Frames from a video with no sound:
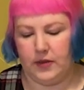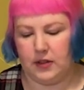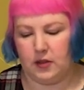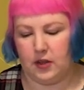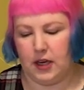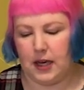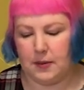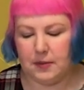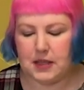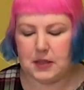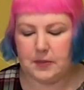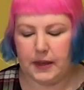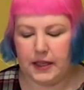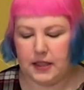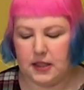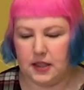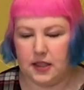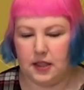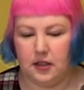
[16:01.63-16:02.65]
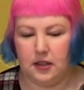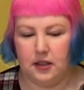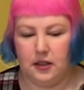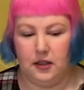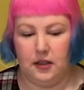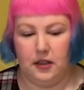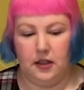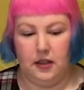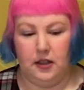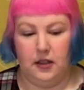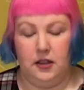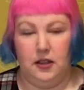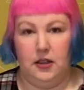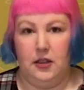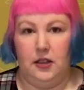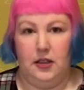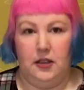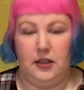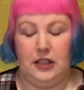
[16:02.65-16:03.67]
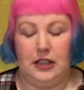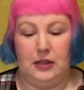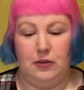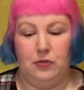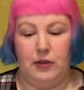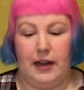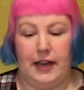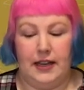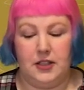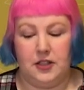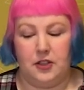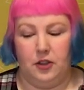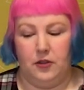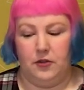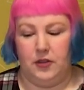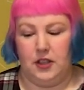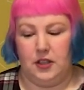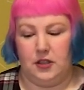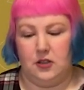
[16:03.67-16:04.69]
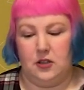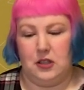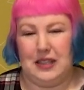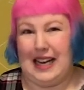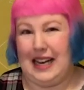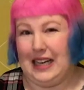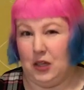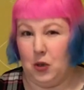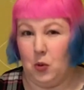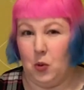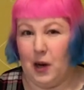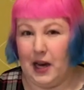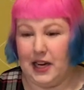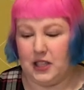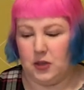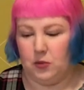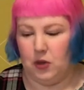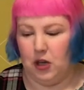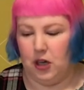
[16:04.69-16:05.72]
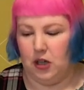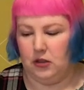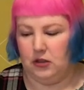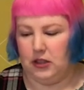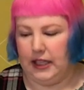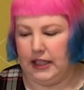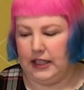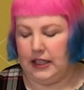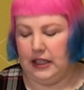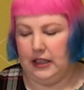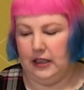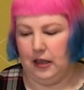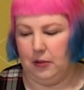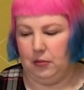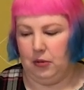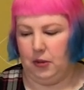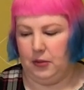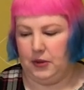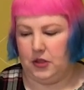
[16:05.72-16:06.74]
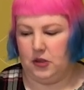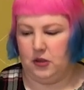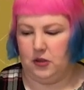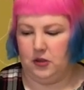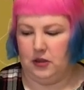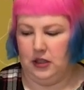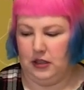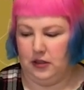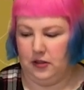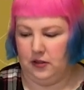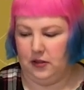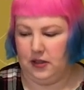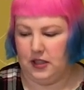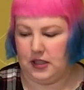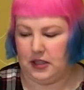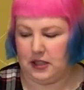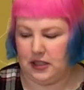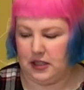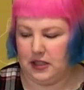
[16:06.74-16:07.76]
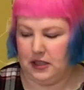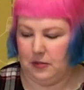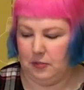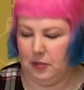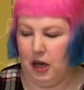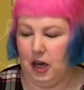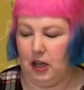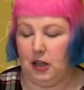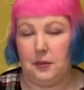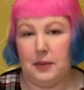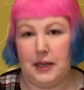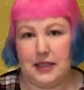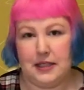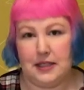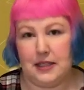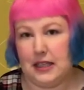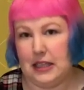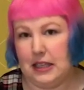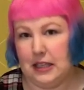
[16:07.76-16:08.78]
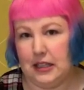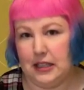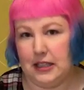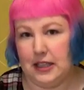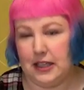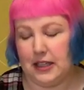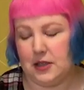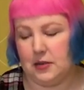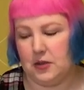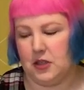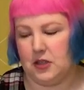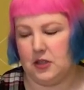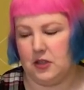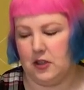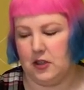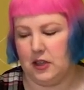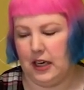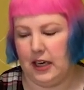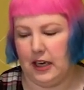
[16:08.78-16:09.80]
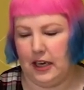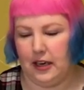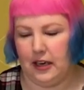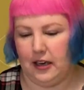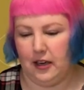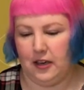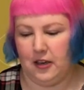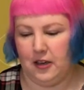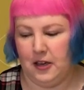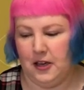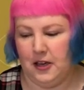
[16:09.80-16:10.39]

So I am expecting the rest of this to take quite a while. Like, I'll probably do this pile of pieces here next, which is her hair.